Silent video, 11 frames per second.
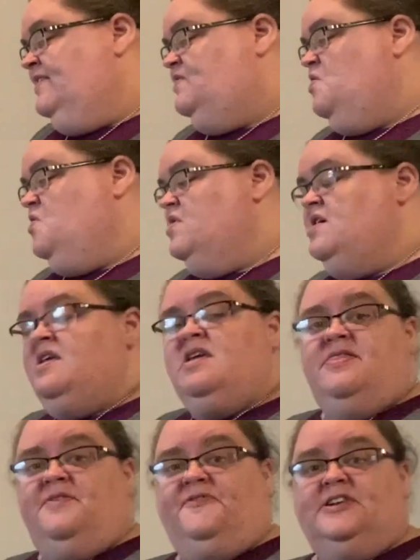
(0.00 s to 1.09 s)
So
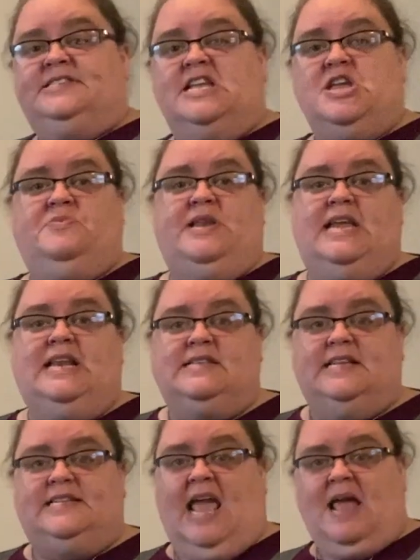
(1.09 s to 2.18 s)
the first thing you need is
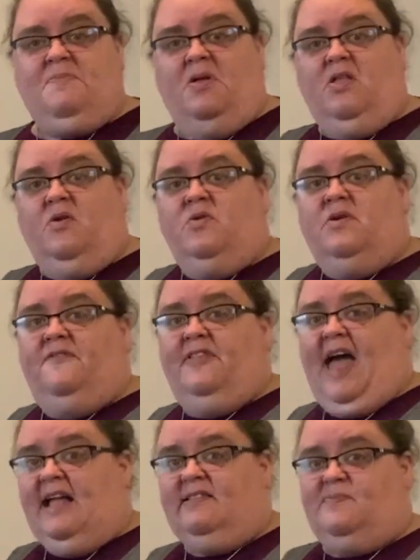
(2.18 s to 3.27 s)
a table or a
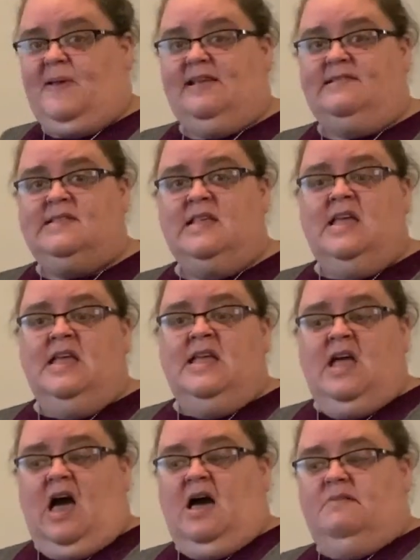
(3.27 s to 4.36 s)
flat space
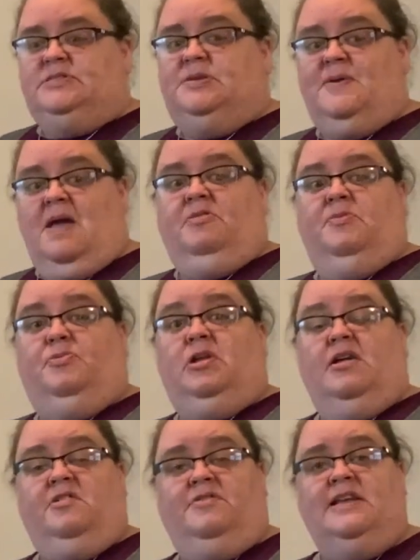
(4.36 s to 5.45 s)
to be able to put
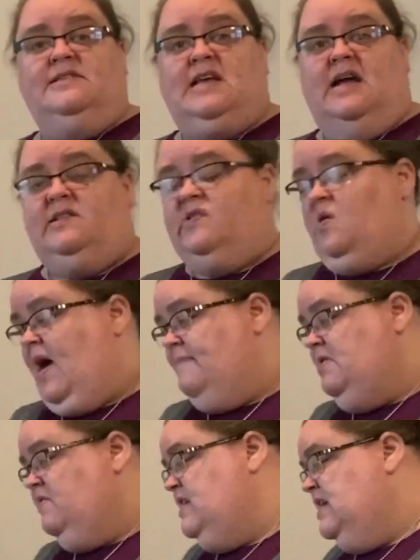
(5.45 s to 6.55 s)
all your things on. So I'm
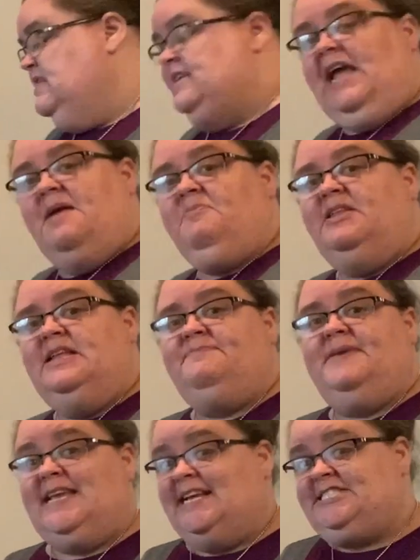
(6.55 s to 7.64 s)
using the table in
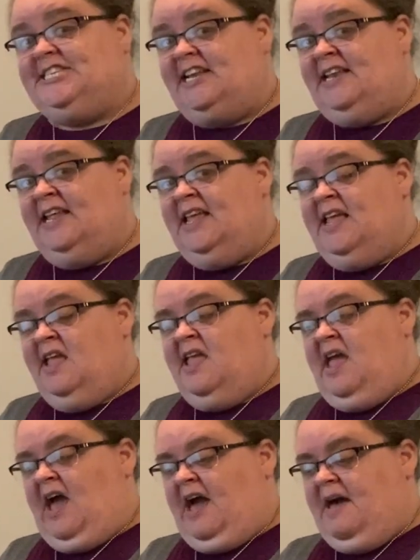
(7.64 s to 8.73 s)
my kitchen,
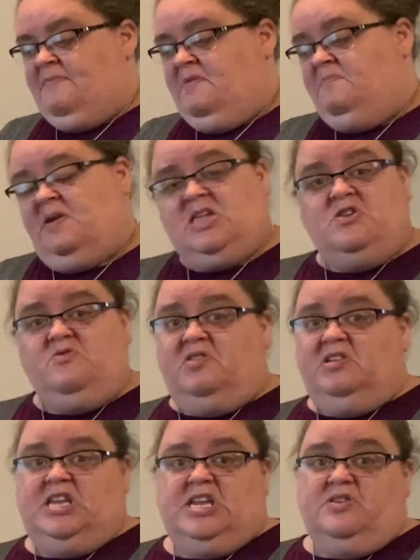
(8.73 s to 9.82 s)
but you
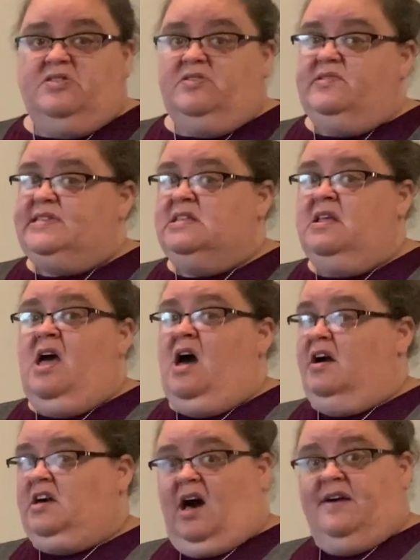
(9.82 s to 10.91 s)
could use
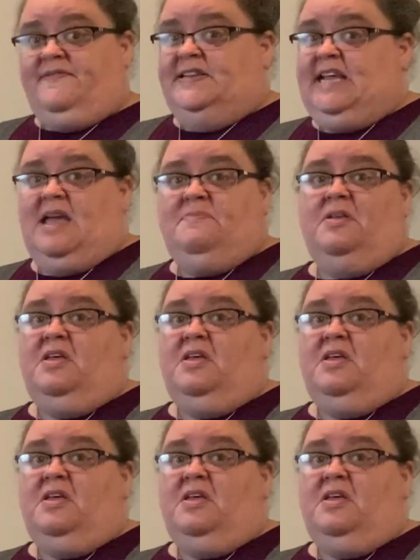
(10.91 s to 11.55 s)
a coffee table